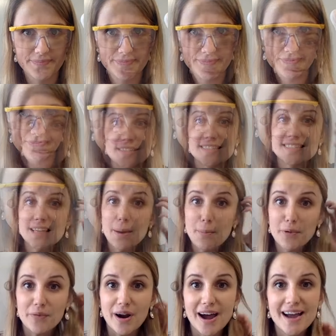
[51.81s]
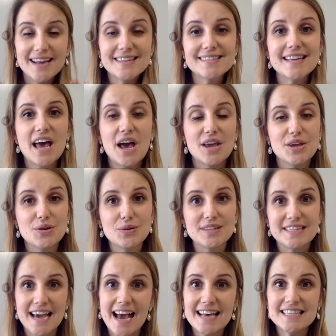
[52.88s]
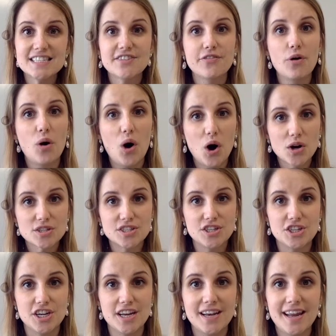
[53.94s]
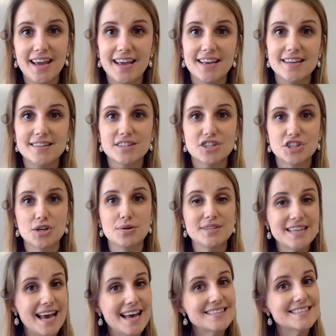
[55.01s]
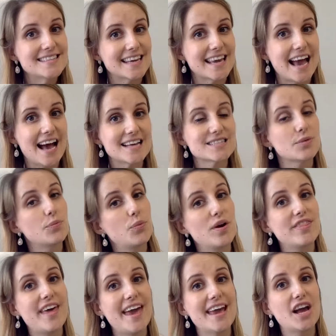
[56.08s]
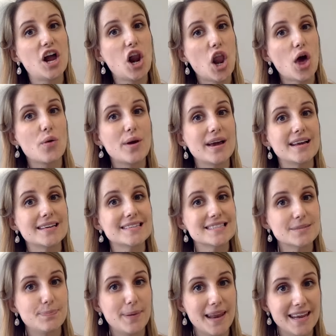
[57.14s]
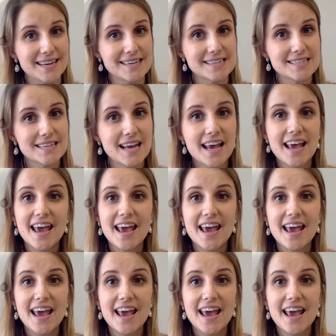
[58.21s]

So to summarize, your test for oxygen is to test the gas with a glowing splint.